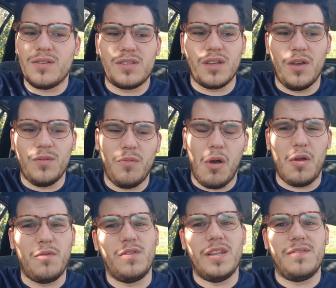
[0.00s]
so
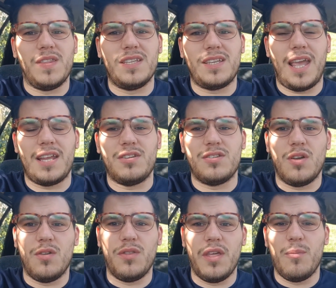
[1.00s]
hopefully if this catches
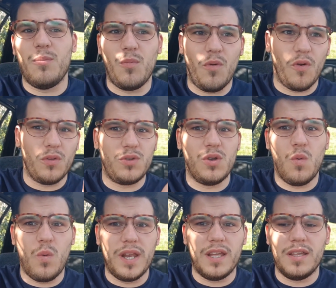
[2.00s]
on, then we're on to a
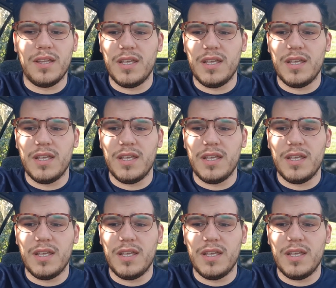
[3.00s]
winner.